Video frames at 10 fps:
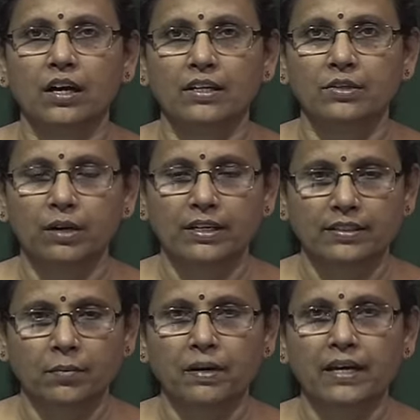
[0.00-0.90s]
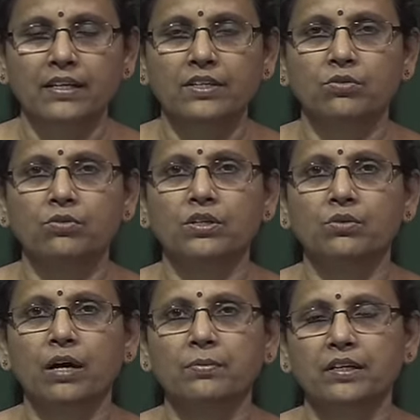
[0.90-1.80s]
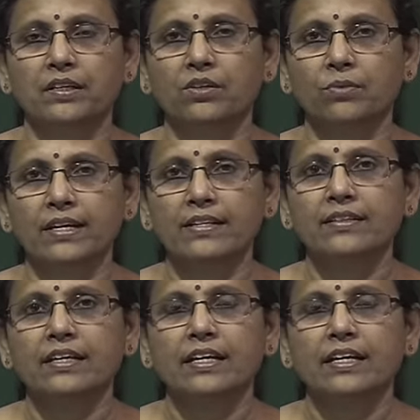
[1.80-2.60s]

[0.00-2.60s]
you are a supplier, you have certain queries